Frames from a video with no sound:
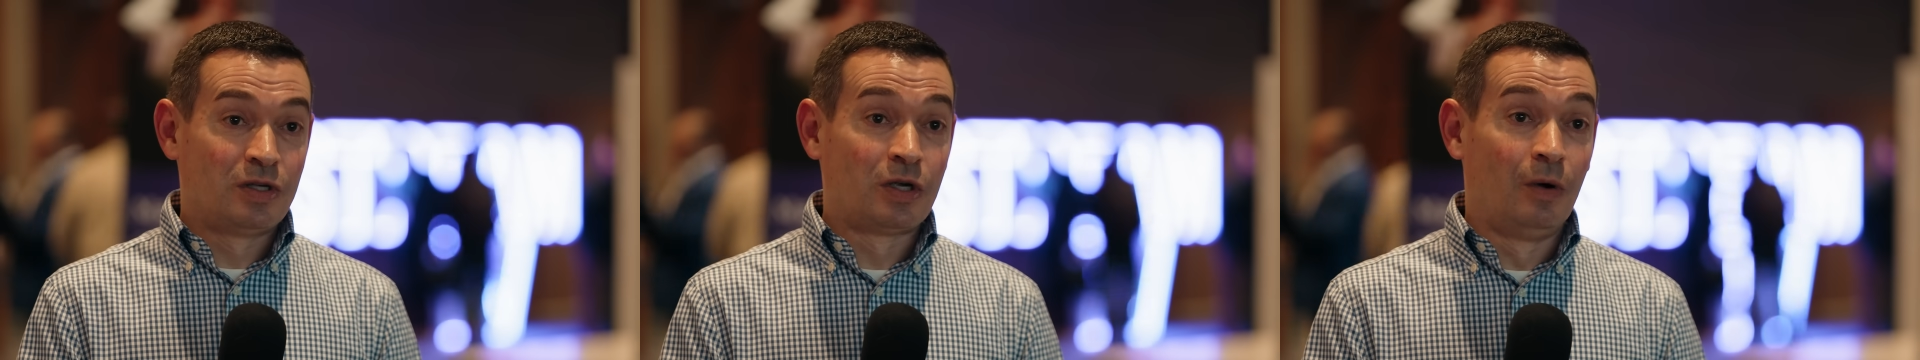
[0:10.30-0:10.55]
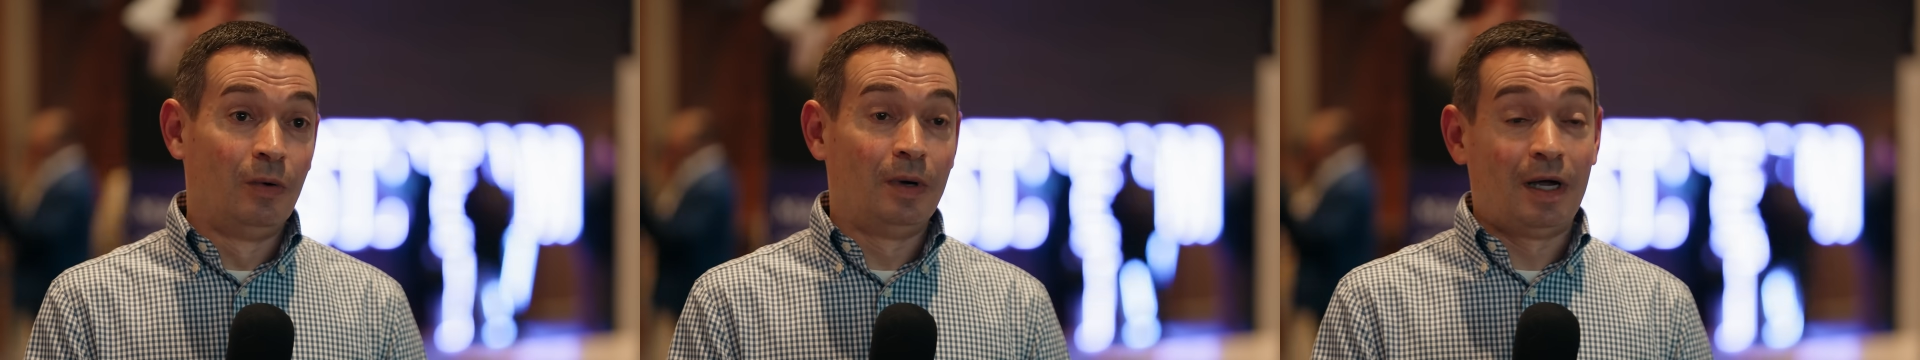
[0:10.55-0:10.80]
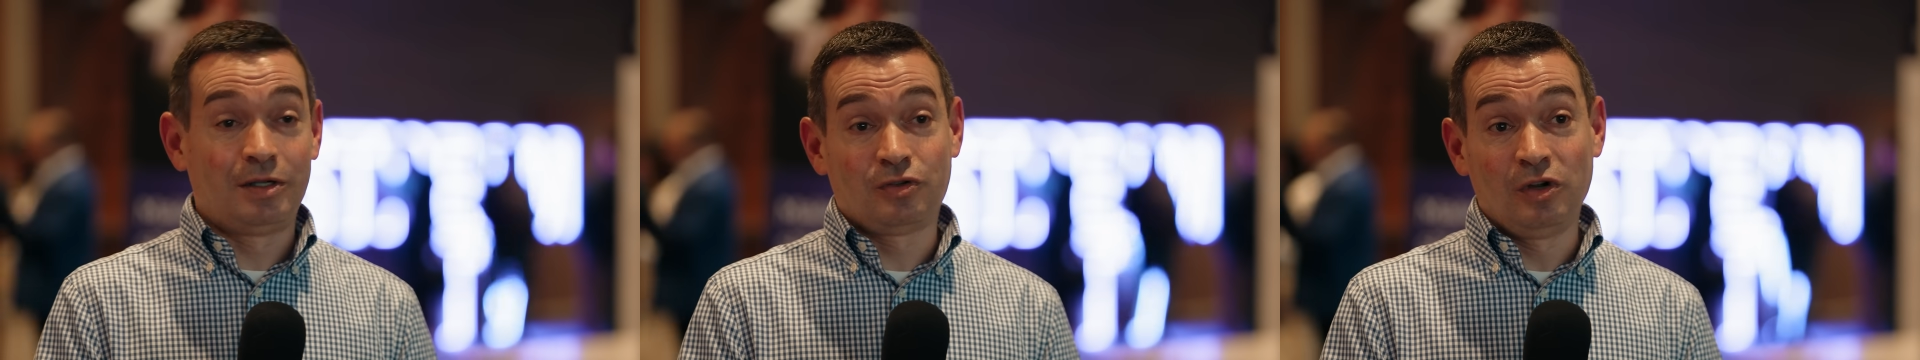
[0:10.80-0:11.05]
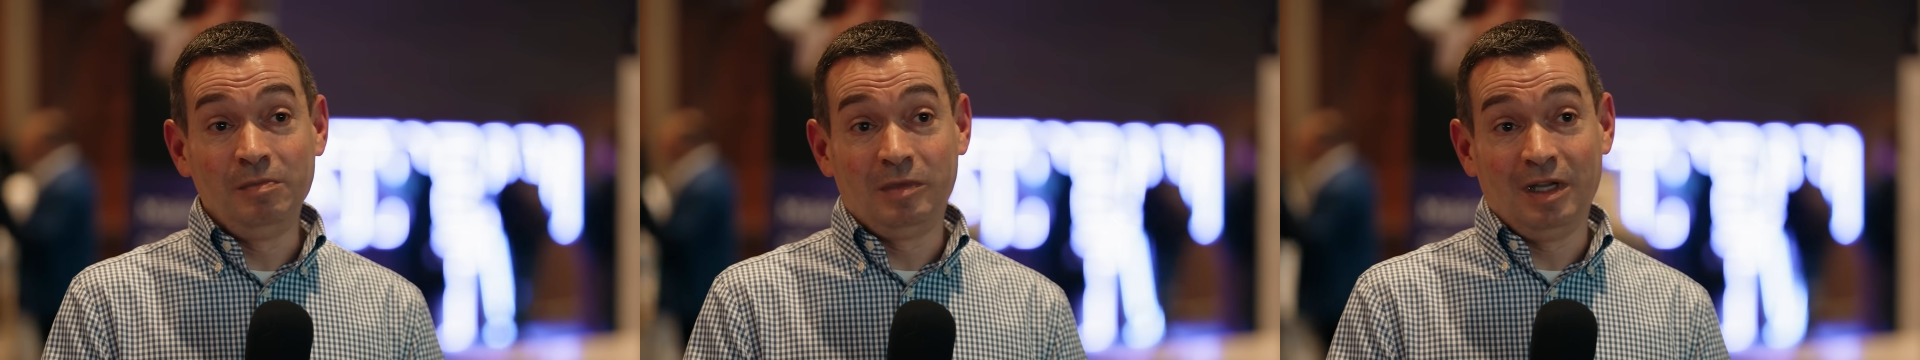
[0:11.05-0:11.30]
So at
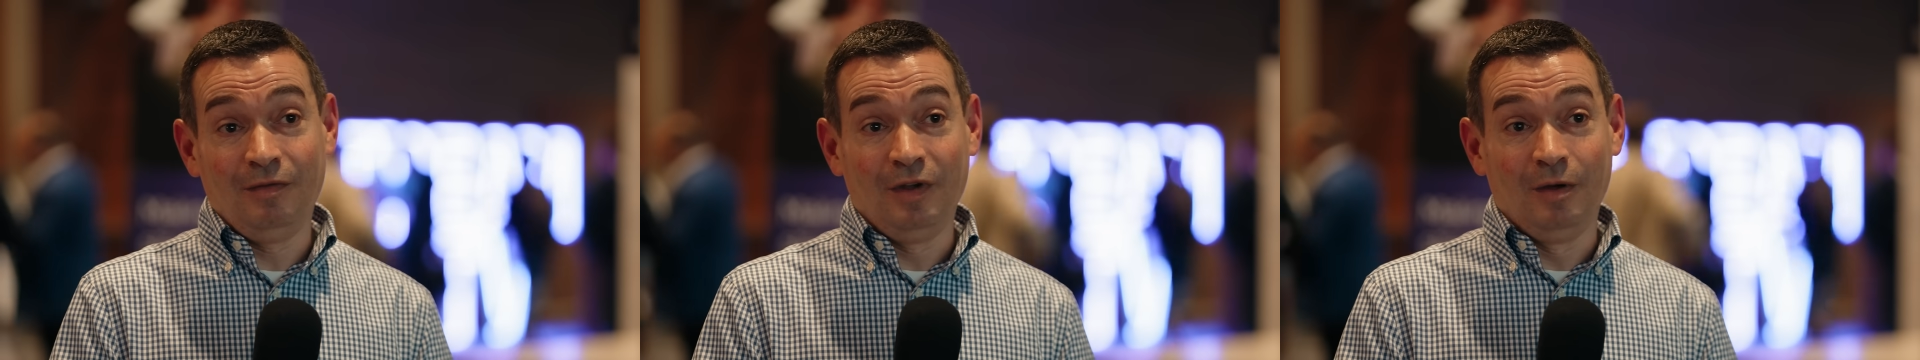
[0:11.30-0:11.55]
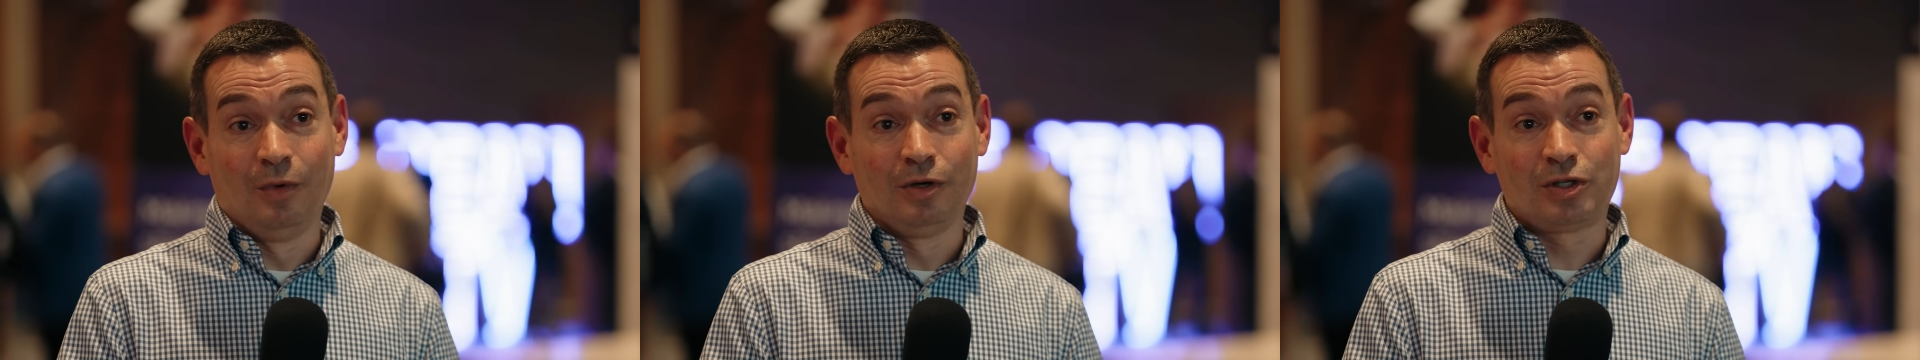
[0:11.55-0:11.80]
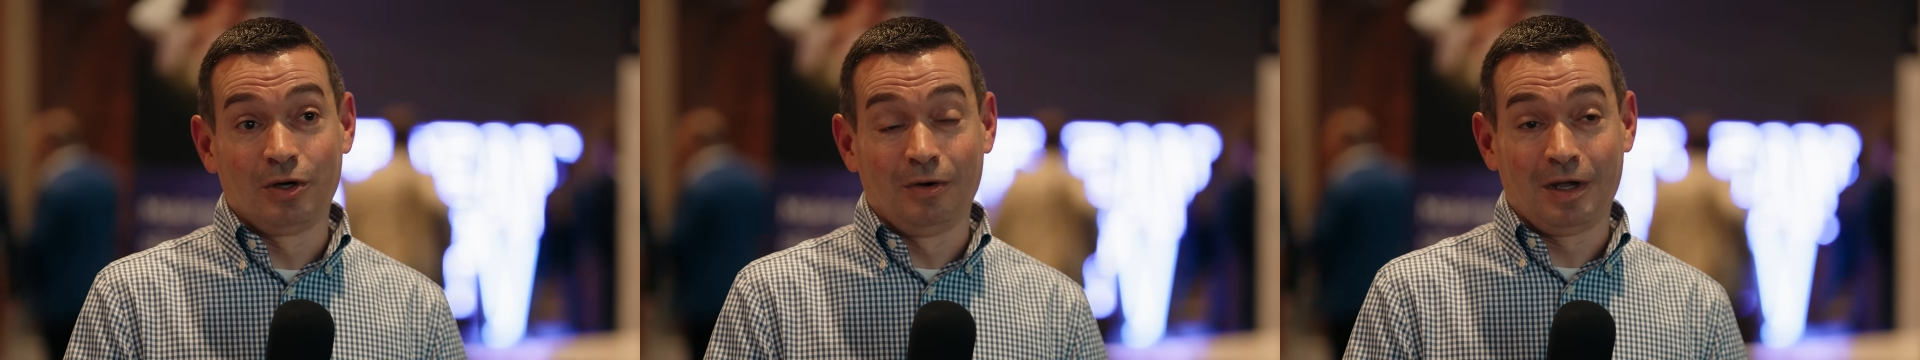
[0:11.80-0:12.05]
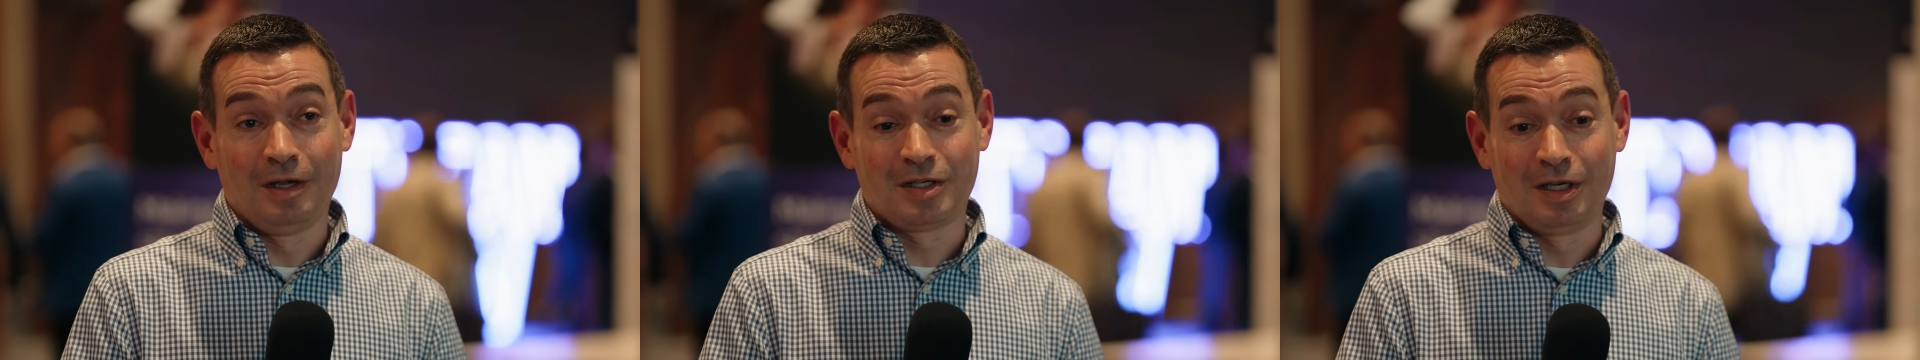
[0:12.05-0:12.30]
Stream TV, we're
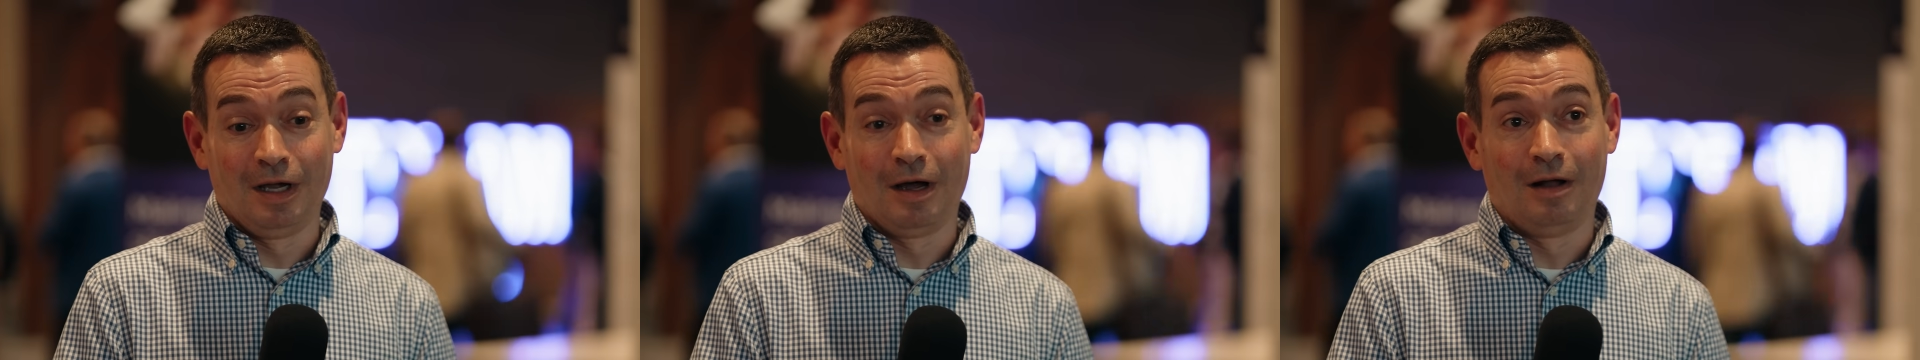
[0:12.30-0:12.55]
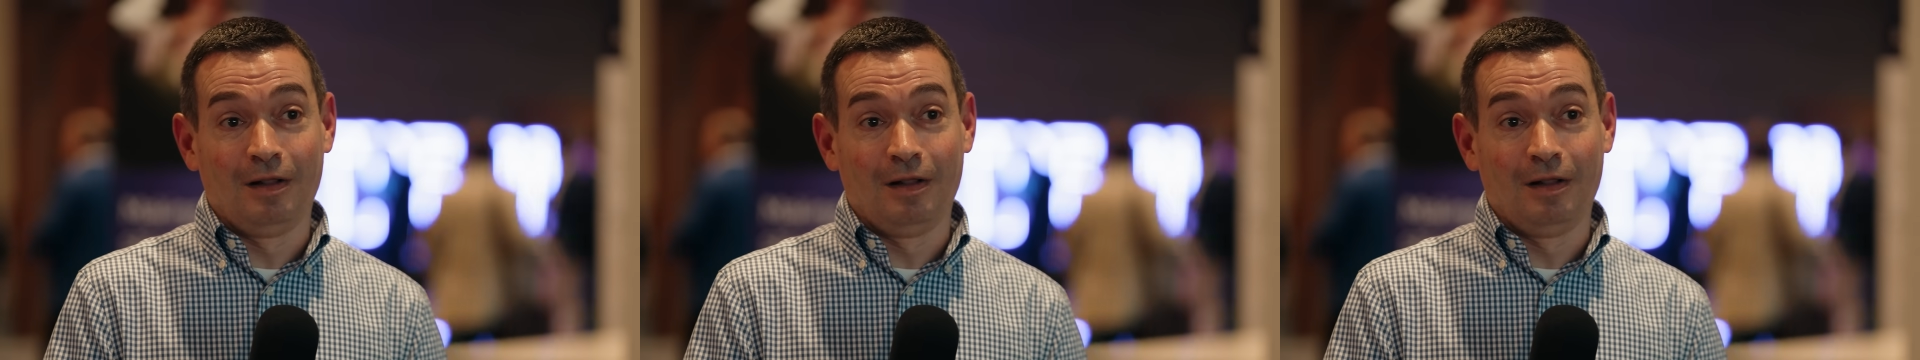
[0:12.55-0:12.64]
showcasing